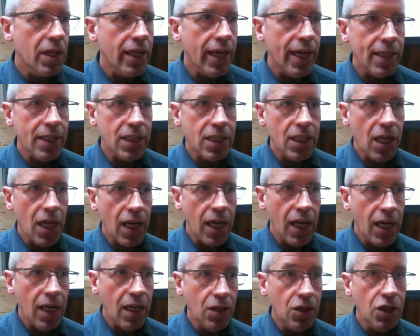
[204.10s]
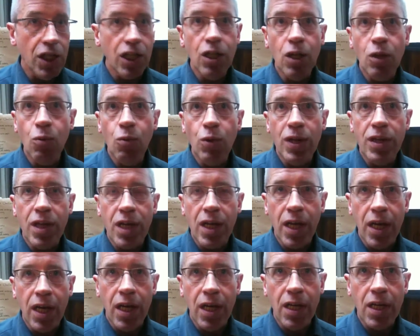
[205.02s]
get a deal with
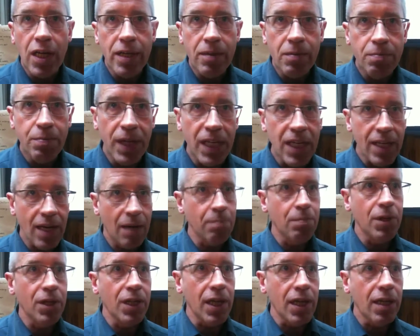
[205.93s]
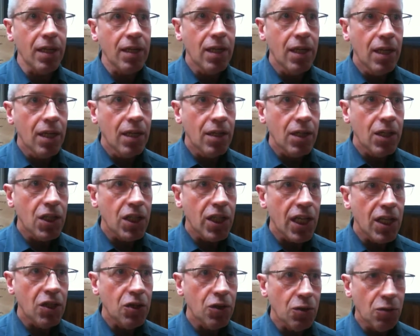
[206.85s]
a big company that
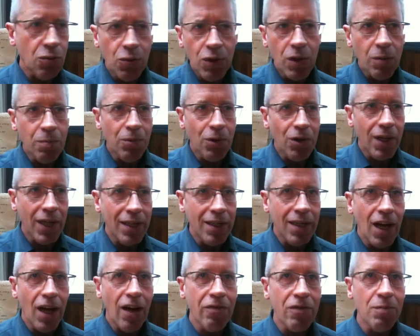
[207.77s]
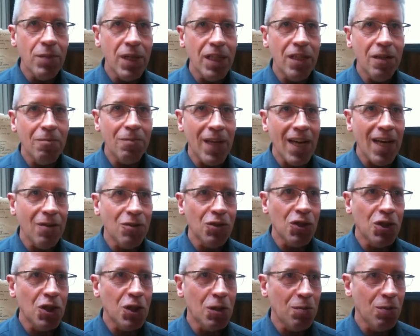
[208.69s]
says we'll put in
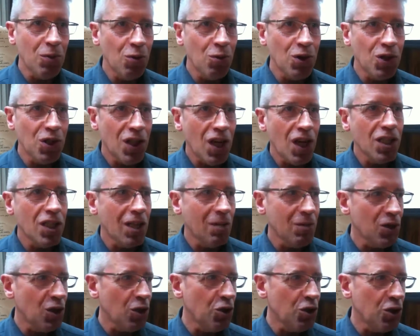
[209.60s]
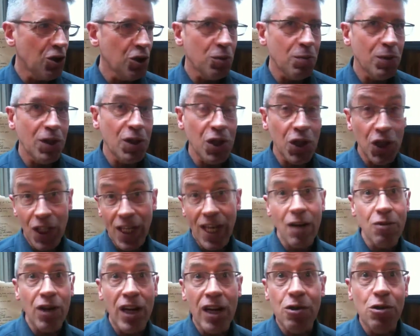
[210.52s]
£500,000 to support start-up social entrepreneurs in
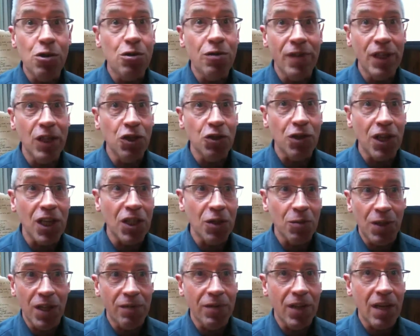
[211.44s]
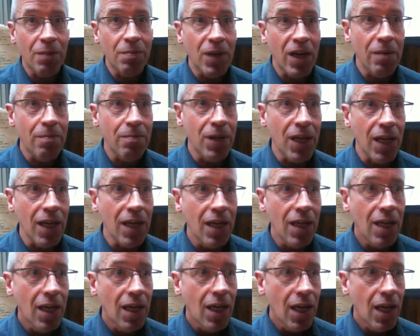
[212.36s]
our area of interest, whatever that might be,